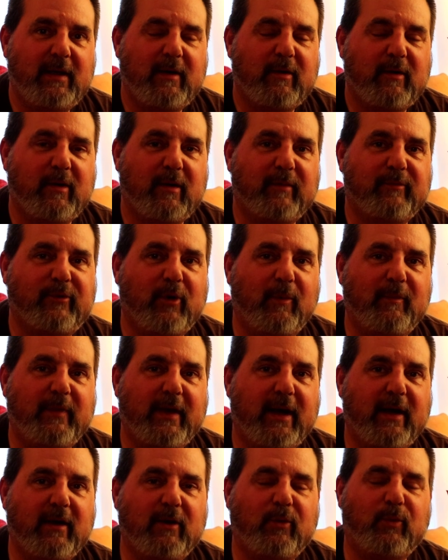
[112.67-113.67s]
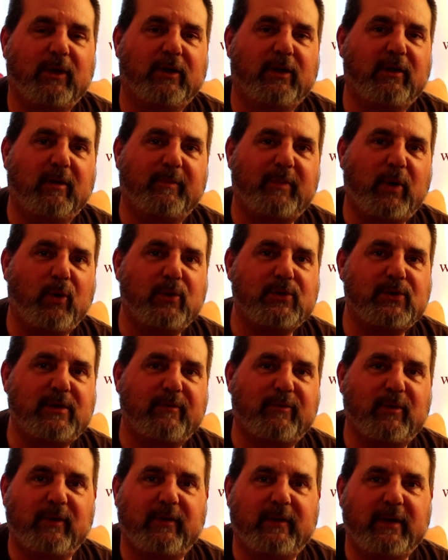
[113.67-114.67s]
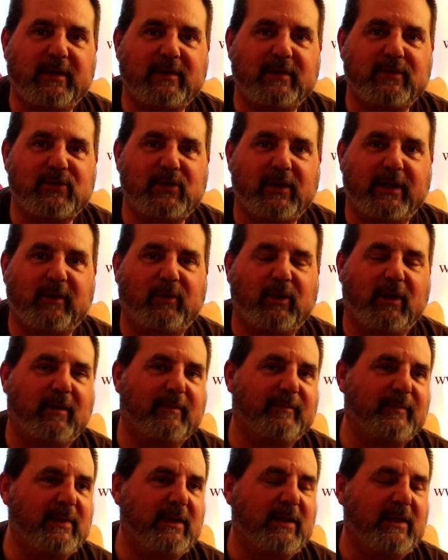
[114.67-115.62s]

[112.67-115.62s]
And from there, we're going to post different things like uh,